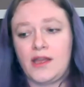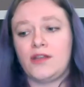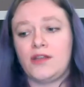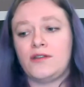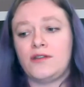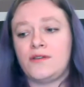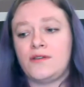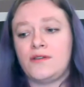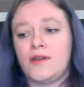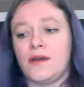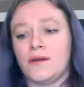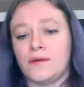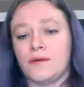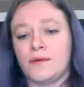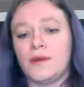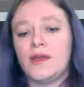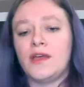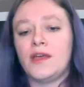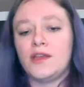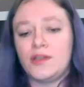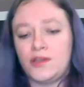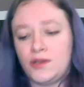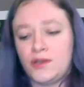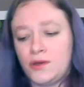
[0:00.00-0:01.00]
No,
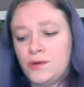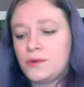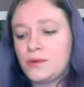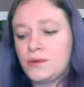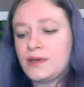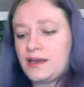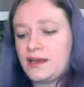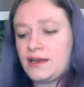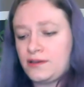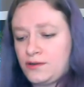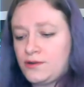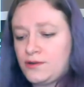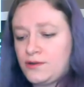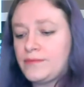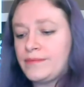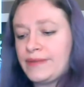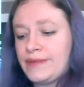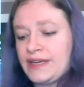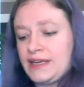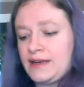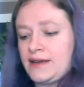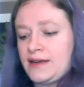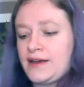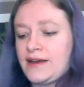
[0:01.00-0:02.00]
you cannot
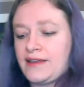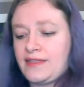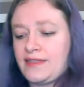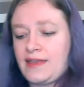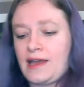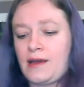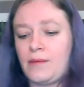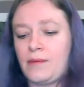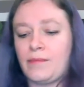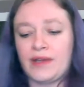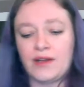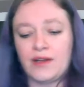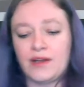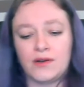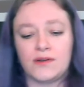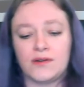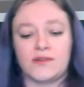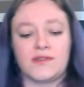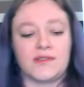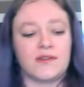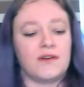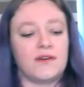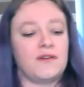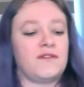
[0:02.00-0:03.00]
be like that
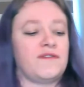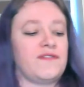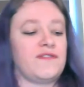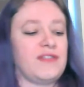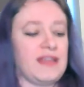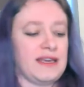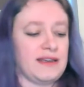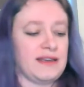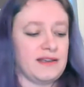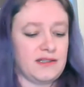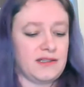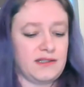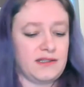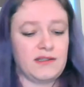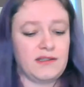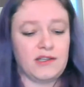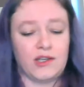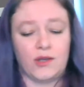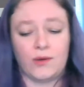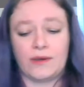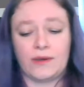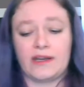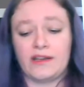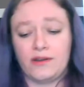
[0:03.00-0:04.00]
because of this.
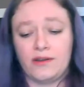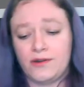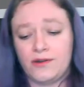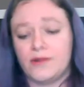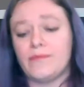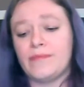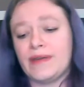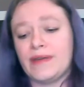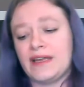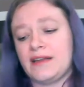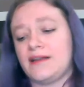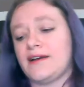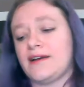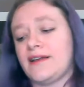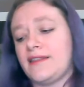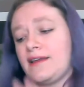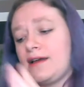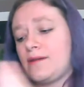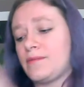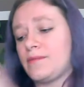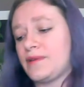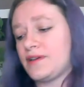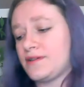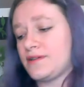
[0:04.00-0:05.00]
You cannot be like
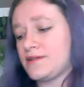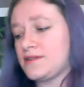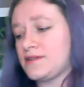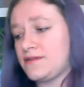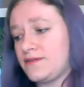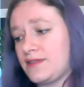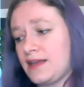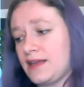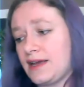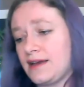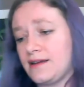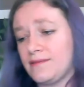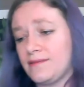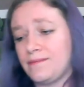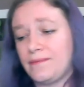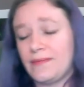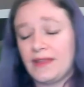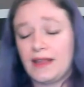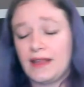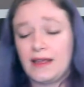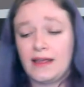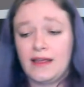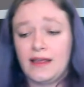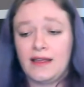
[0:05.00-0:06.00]
that because of that.
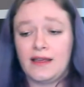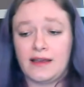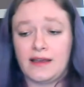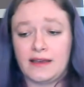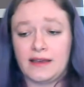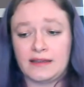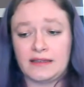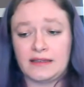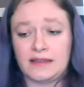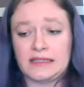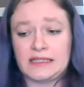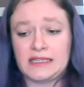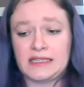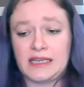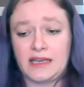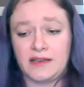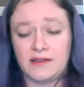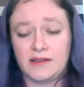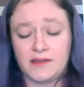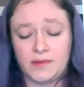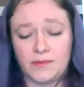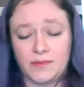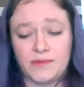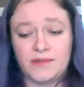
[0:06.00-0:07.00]
And
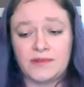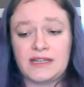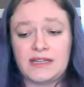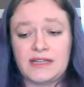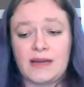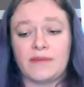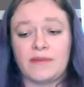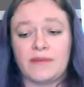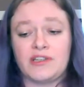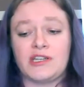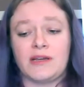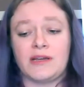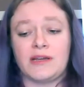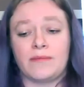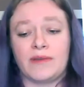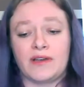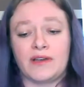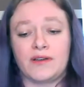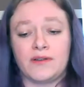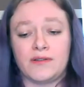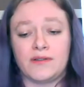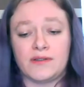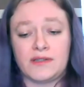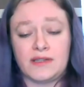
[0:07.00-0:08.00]
it's more damaging
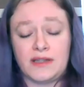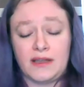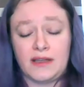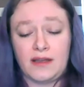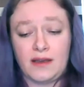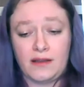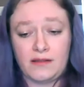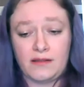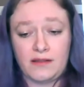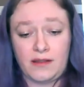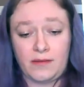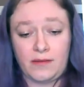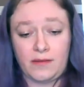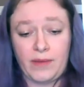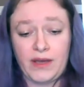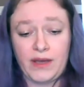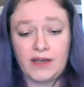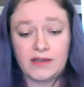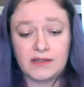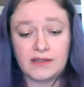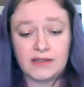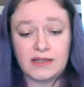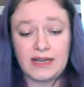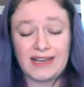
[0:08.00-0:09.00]
because the
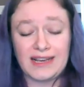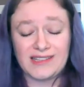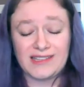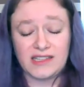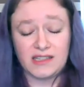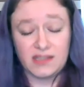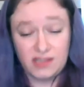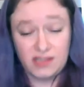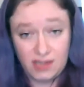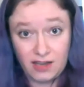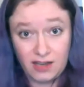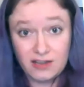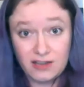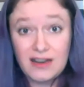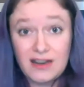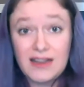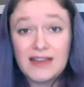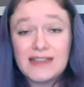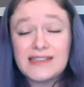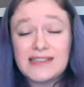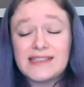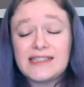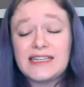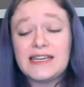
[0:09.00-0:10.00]
person has
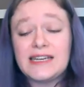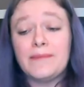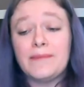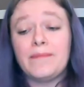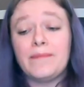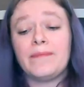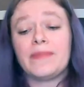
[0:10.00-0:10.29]
internalized it,